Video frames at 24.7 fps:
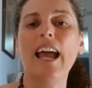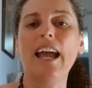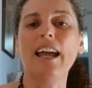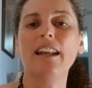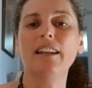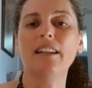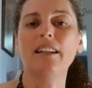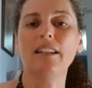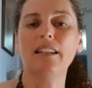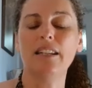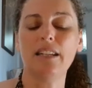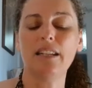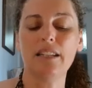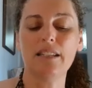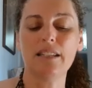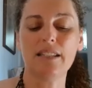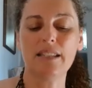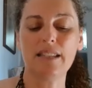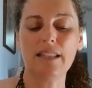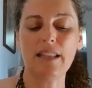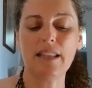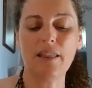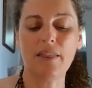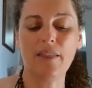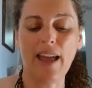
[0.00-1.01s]
And it
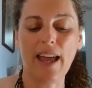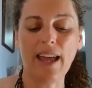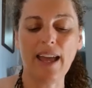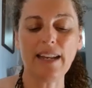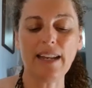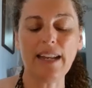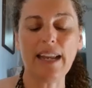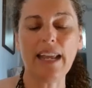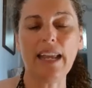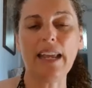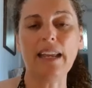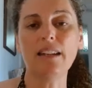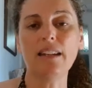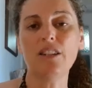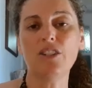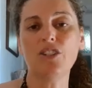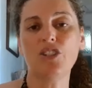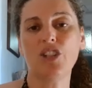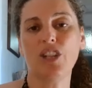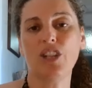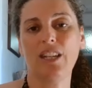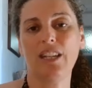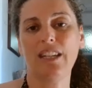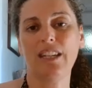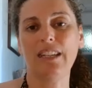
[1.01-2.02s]
is that
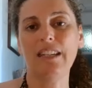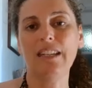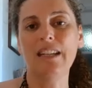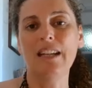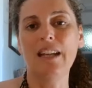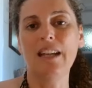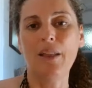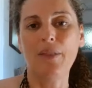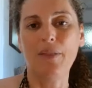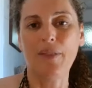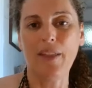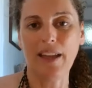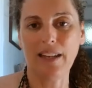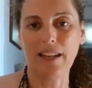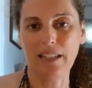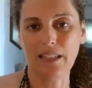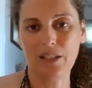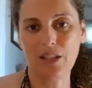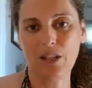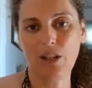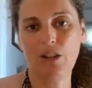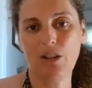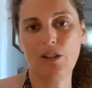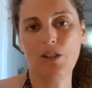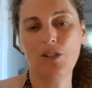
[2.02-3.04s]
energy that is
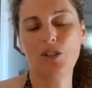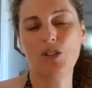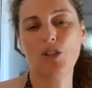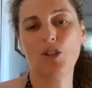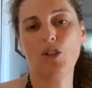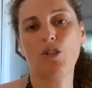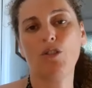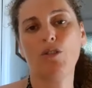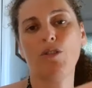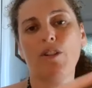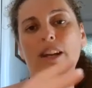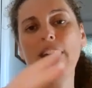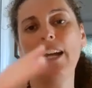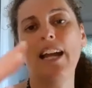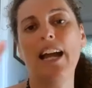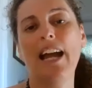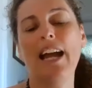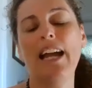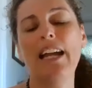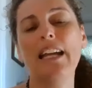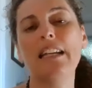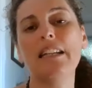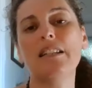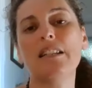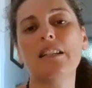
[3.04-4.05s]
going to
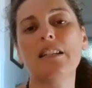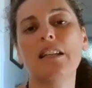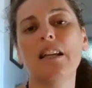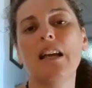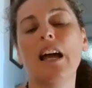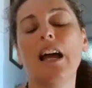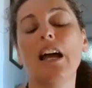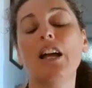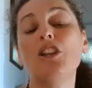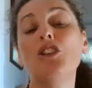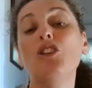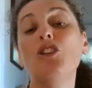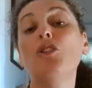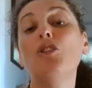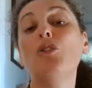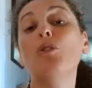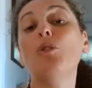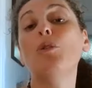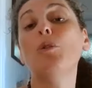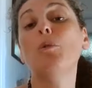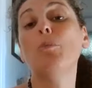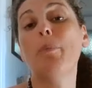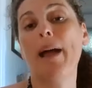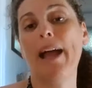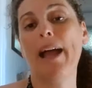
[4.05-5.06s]
create a
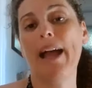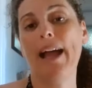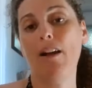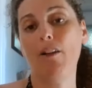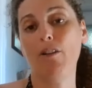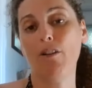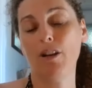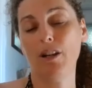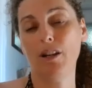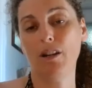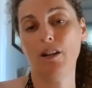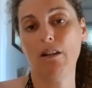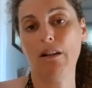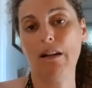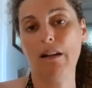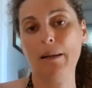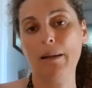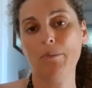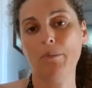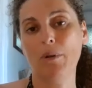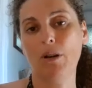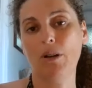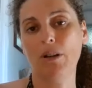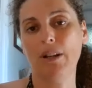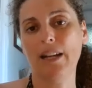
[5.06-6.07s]
new
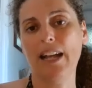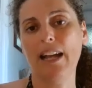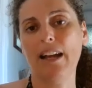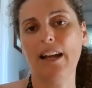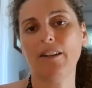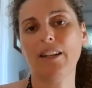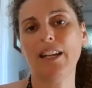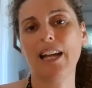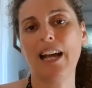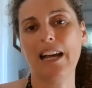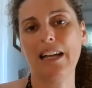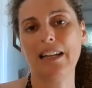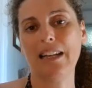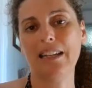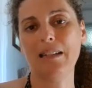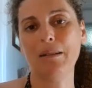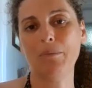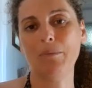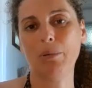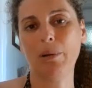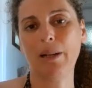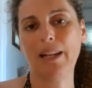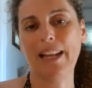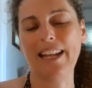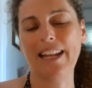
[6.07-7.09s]
paradigm on our garden
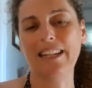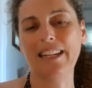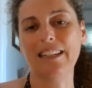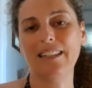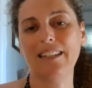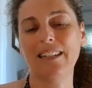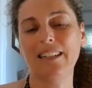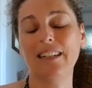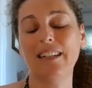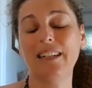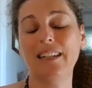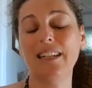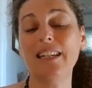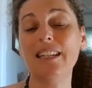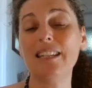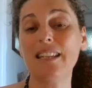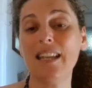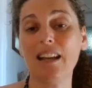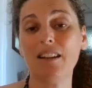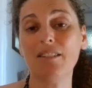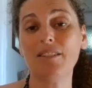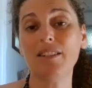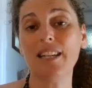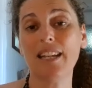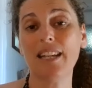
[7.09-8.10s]
planet. And it is
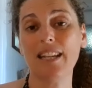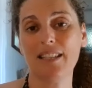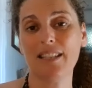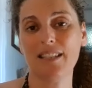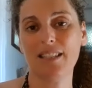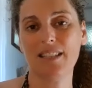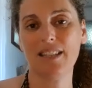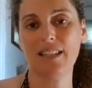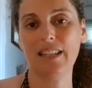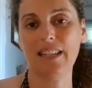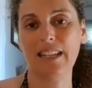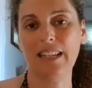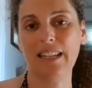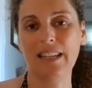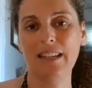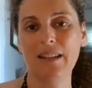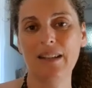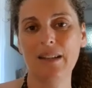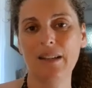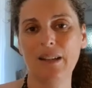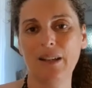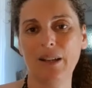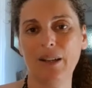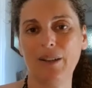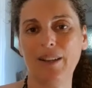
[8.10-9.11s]
our destiny.
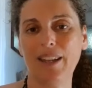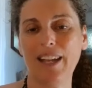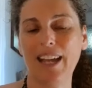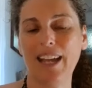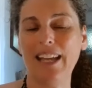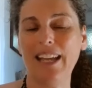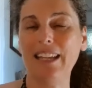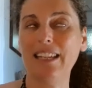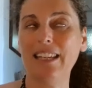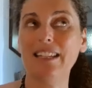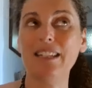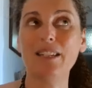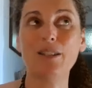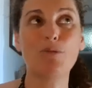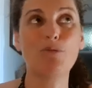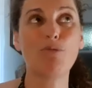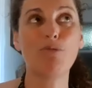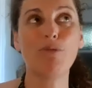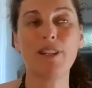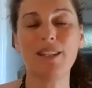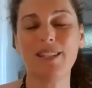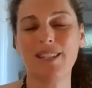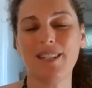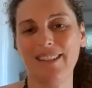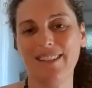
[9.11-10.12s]
Okay, it is
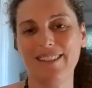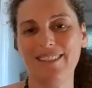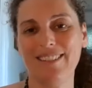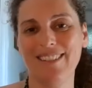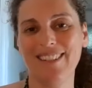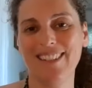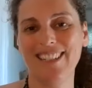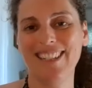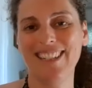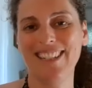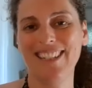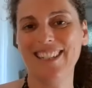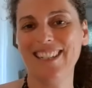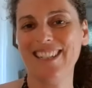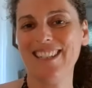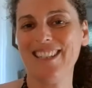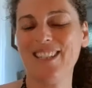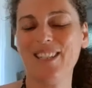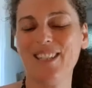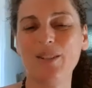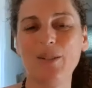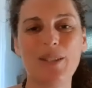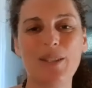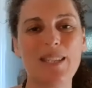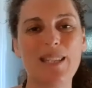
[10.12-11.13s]
written. It's
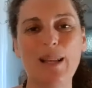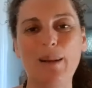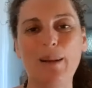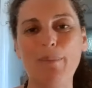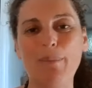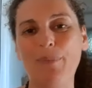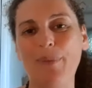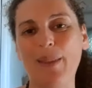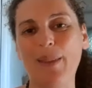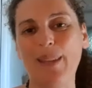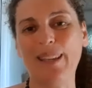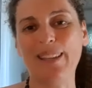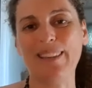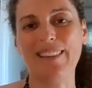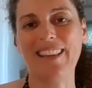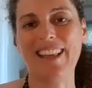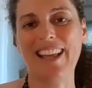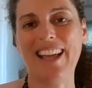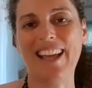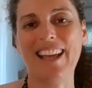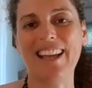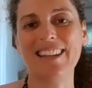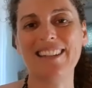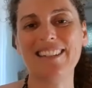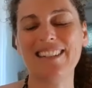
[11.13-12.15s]
not something
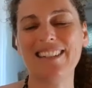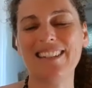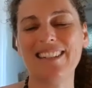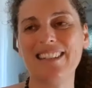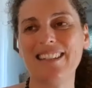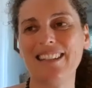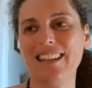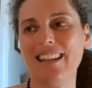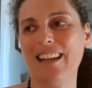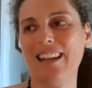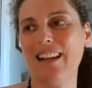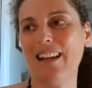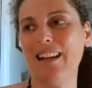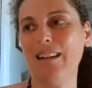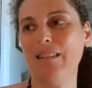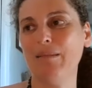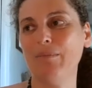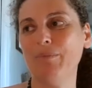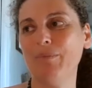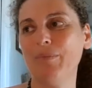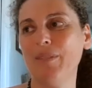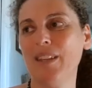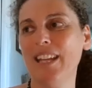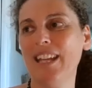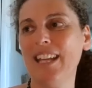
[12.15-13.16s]
that
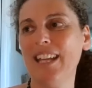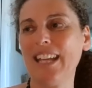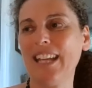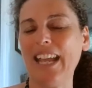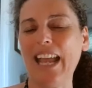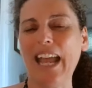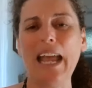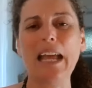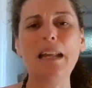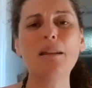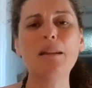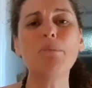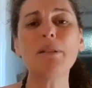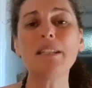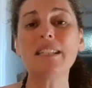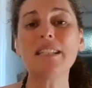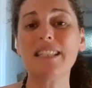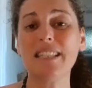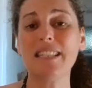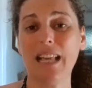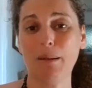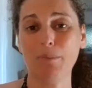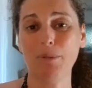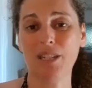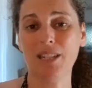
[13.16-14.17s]
um, can be
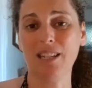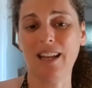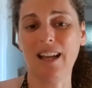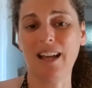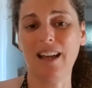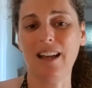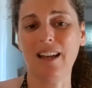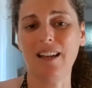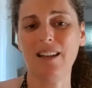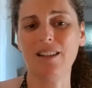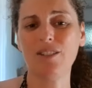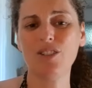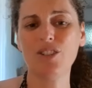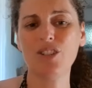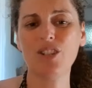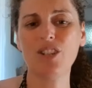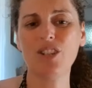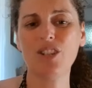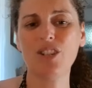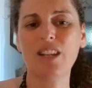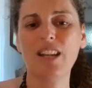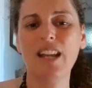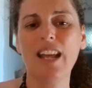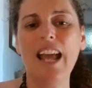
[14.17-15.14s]
sabotaged.